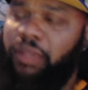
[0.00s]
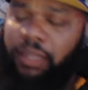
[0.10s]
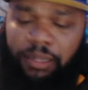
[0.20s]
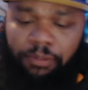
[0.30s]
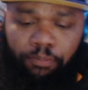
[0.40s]

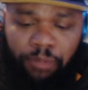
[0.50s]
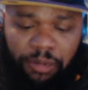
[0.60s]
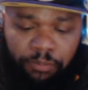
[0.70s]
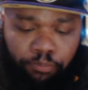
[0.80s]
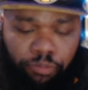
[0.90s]
and
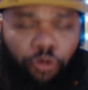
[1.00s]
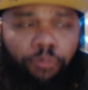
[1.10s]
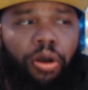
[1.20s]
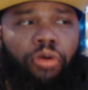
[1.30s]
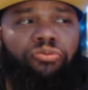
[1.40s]

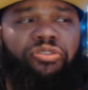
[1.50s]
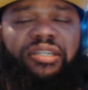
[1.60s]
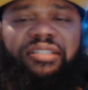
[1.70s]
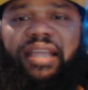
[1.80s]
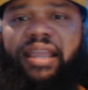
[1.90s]
broke bones
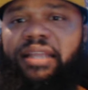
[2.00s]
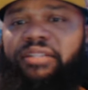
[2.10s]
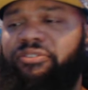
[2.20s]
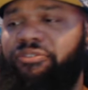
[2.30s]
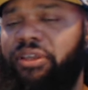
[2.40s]
in his
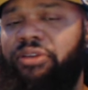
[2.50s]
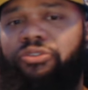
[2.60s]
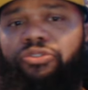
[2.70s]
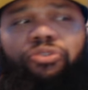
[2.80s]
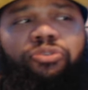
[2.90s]
hands and
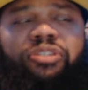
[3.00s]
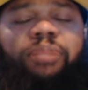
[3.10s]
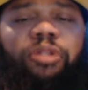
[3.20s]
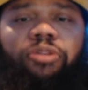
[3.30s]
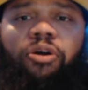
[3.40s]
fingers or
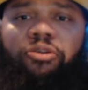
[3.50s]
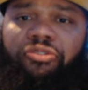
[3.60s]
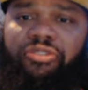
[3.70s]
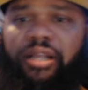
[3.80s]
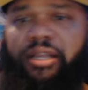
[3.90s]
something along
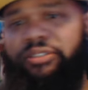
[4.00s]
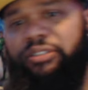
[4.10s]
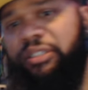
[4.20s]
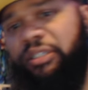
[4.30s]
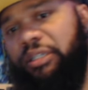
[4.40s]
those
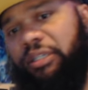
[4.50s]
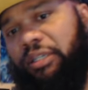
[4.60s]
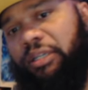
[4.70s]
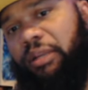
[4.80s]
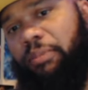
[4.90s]
lines.
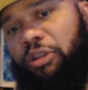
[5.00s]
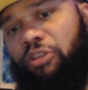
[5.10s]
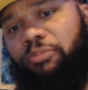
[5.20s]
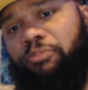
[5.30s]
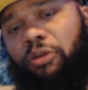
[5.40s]
But
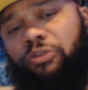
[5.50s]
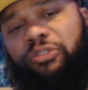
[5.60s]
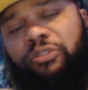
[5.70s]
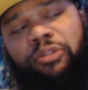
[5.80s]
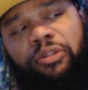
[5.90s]
those
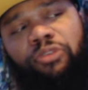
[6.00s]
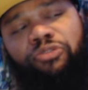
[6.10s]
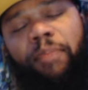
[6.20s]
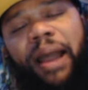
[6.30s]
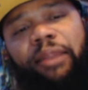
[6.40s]

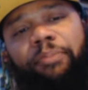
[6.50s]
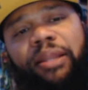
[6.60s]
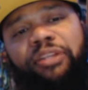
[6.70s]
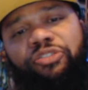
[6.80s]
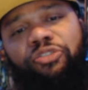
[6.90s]
might have
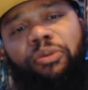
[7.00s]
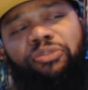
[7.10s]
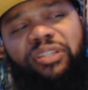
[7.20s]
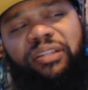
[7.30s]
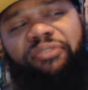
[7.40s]
been his two
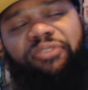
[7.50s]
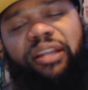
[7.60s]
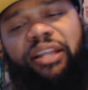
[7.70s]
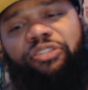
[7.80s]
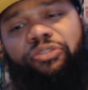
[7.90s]
most
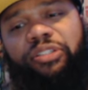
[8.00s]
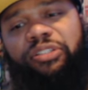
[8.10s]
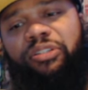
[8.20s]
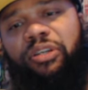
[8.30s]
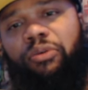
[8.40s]
significant
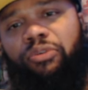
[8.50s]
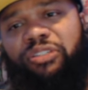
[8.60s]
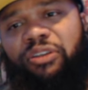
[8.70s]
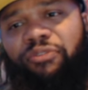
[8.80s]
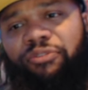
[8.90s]
injuries were
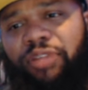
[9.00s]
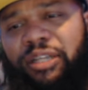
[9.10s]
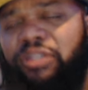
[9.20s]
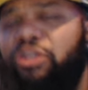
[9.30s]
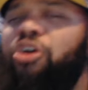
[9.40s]

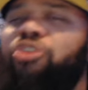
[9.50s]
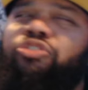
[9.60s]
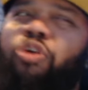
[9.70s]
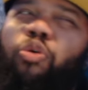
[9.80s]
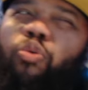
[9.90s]
self-inflicted.
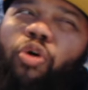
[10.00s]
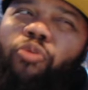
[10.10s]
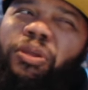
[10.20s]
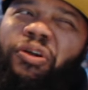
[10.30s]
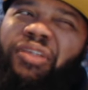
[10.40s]
Don't
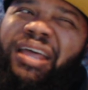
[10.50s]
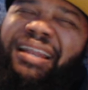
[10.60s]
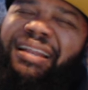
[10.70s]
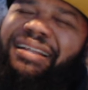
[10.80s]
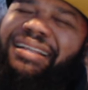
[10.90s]
quote me on
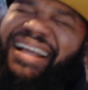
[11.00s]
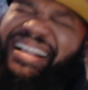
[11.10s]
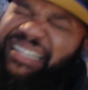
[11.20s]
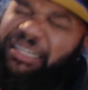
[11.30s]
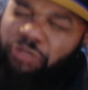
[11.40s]
that.
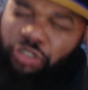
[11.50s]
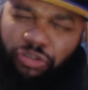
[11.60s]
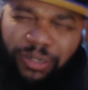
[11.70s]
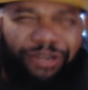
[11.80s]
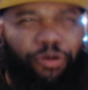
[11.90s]
I'm
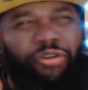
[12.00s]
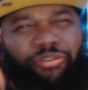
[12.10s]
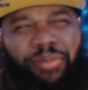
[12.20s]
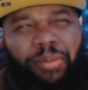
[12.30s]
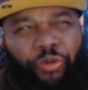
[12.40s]
just trying to go
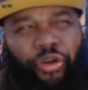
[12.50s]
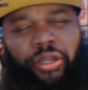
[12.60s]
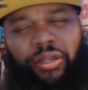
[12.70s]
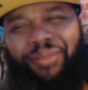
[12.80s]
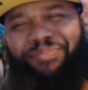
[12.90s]
off of
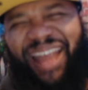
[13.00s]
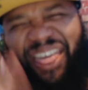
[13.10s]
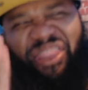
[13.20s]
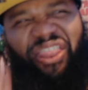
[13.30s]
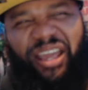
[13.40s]
memory, but
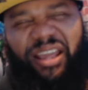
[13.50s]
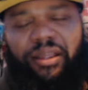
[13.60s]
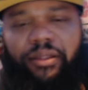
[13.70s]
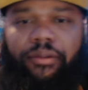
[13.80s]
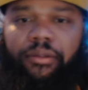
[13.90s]
I think.